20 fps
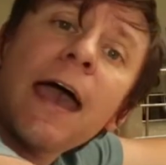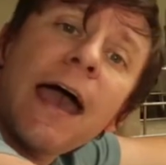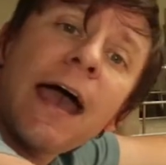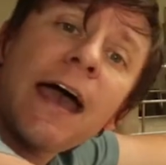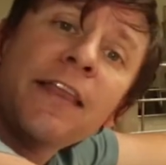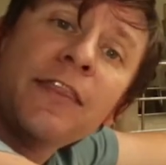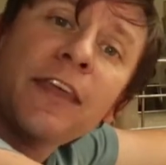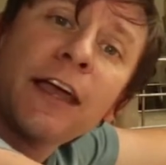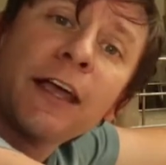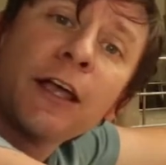
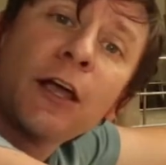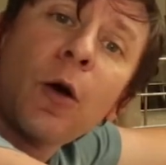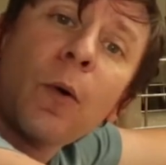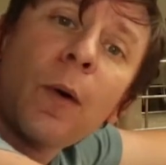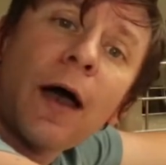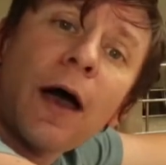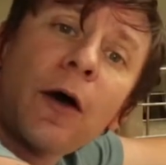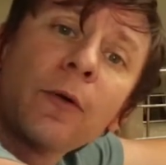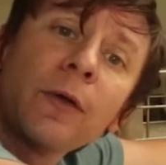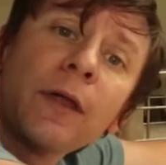And then go
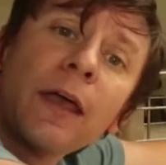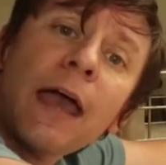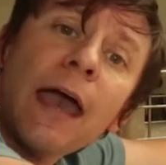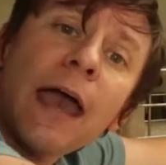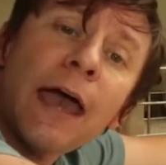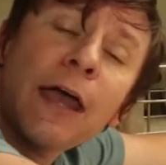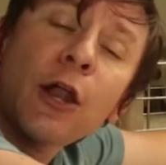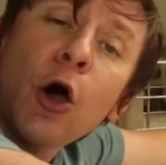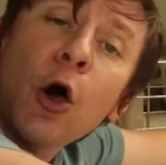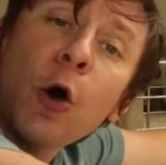out
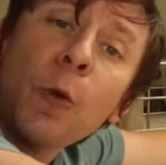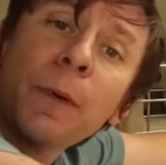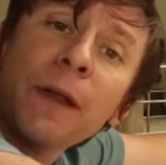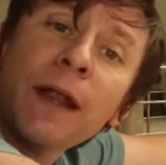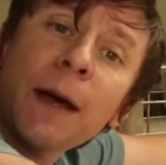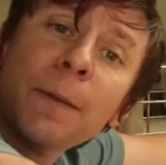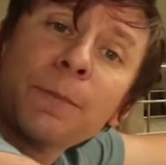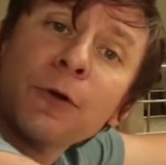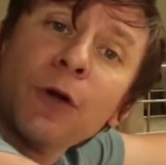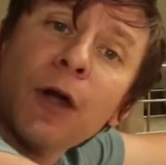and open
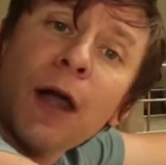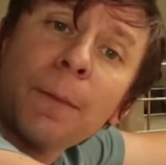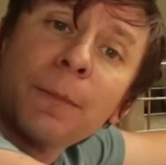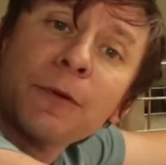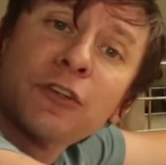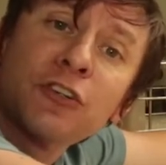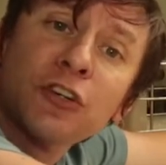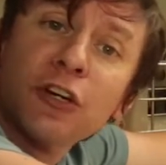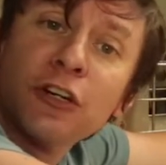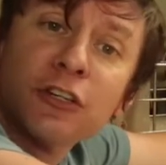up your
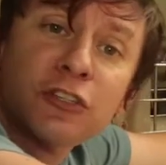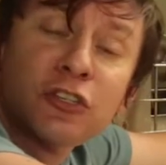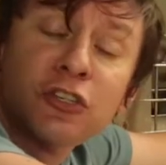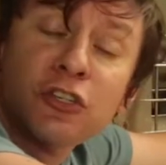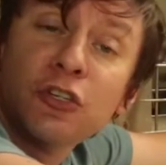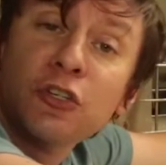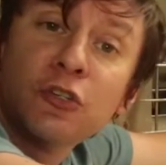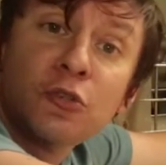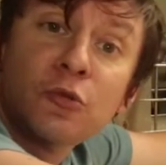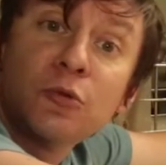aperture
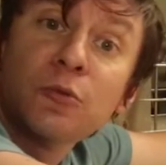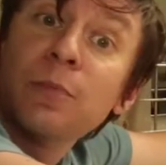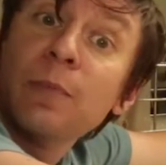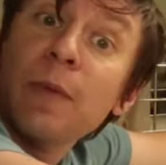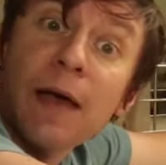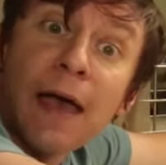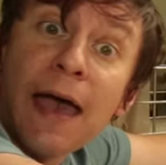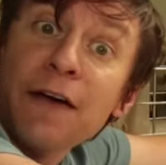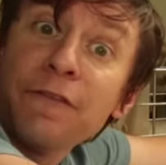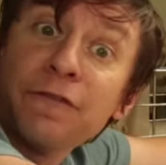to
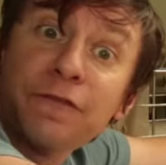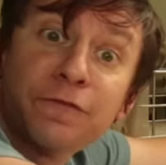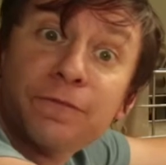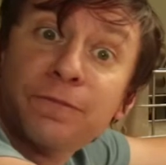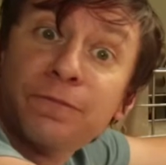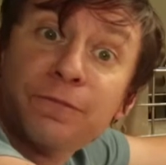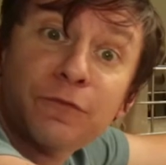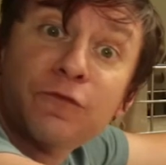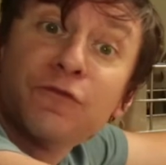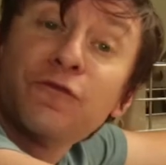
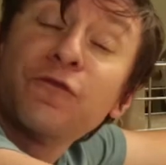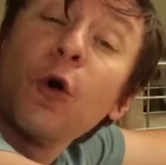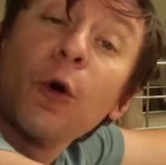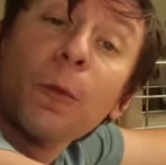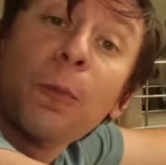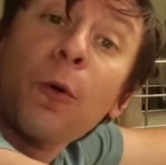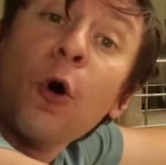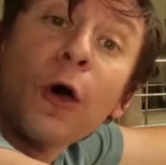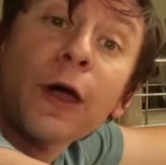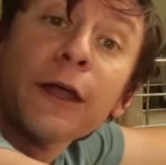
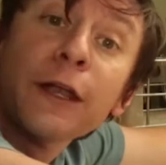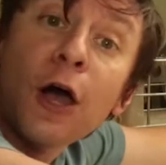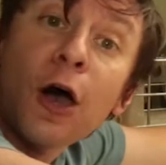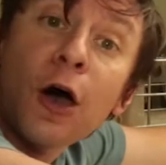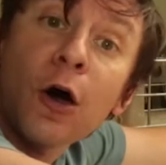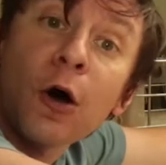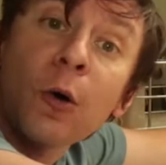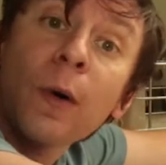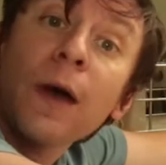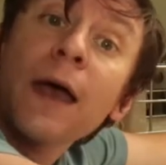
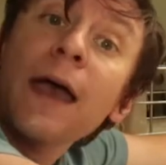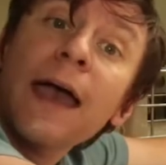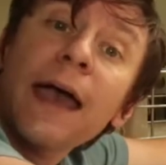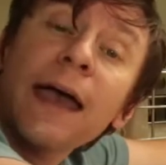f4.0